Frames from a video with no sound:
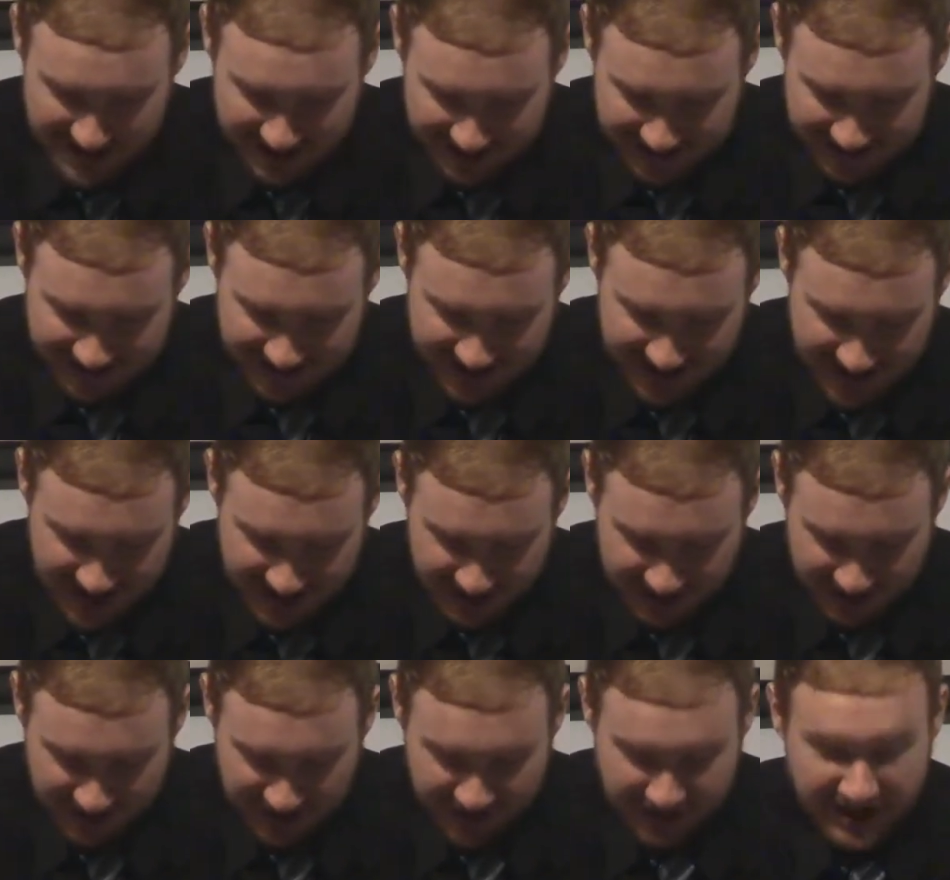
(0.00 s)
because they
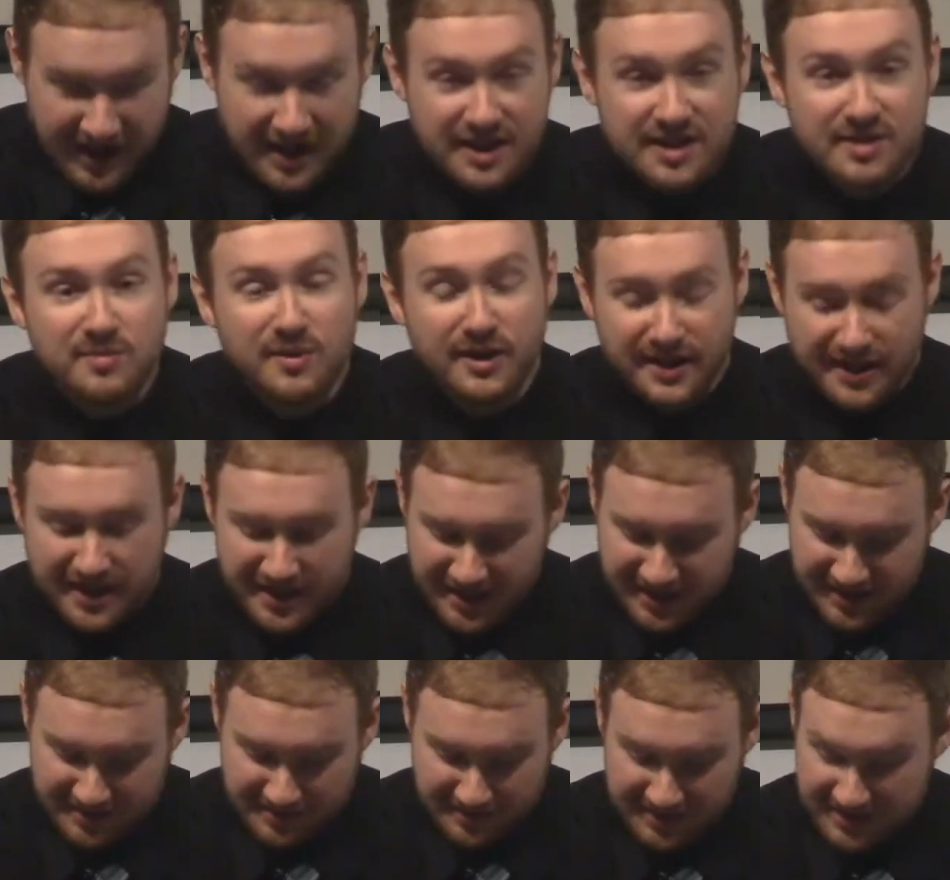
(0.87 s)
hadn't thought I had to bring
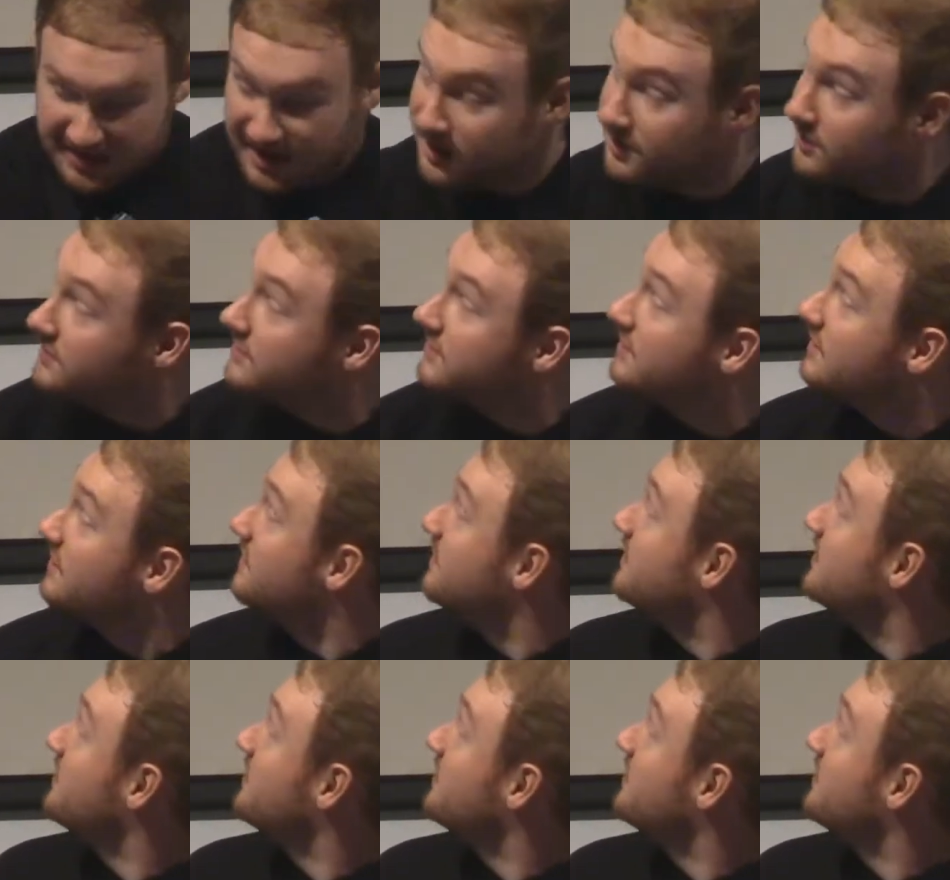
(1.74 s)
any themselves.